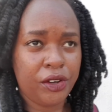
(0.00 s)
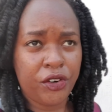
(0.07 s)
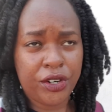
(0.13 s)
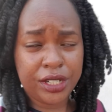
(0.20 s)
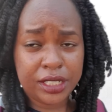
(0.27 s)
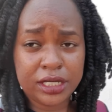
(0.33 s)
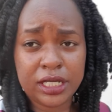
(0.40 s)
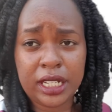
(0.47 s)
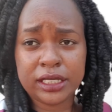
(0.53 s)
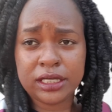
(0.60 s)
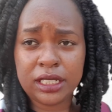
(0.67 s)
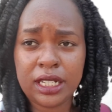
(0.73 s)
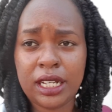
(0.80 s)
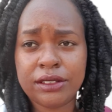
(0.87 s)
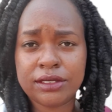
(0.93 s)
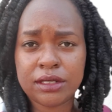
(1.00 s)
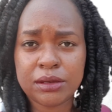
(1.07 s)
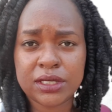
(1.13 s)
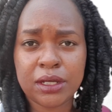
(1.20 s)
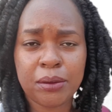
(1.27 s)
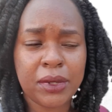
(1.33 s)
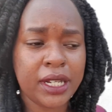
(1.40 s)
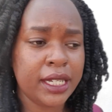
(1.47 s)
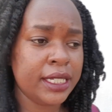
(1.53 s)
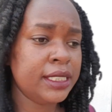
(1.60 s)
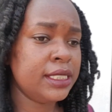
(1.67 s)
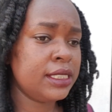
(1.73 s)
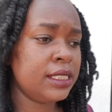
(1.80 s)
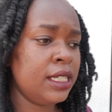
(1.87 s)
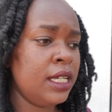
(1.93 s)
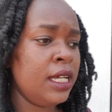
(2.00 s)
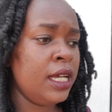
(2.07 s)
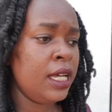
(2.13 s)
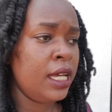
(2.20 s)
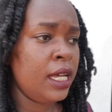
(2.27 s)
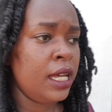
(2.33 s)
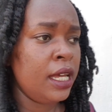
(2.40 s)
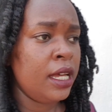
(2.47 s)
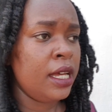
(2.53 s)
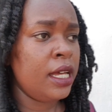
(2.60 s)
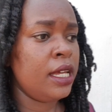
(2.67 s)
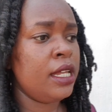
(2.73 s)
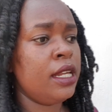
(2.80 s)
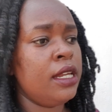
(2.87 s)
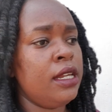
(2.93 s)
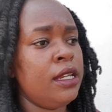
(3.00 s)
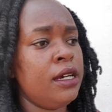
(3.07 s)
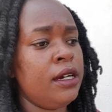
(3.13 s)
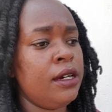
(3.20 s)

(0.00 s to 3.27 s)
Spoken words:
already, I still have some supplies. And